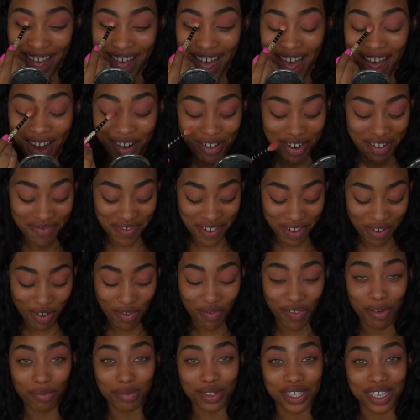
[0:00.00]
I don't even know
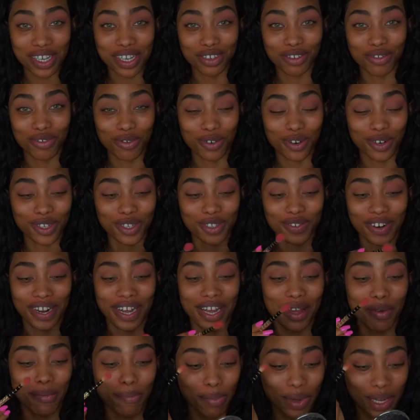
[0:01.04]
if I'm saying the words
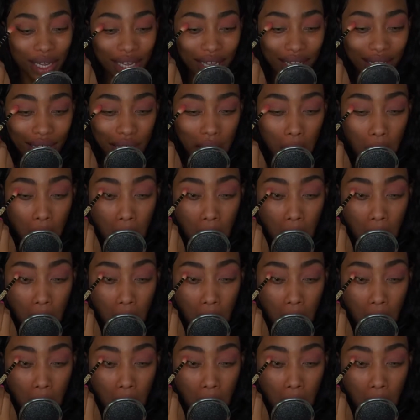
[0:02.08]
right, but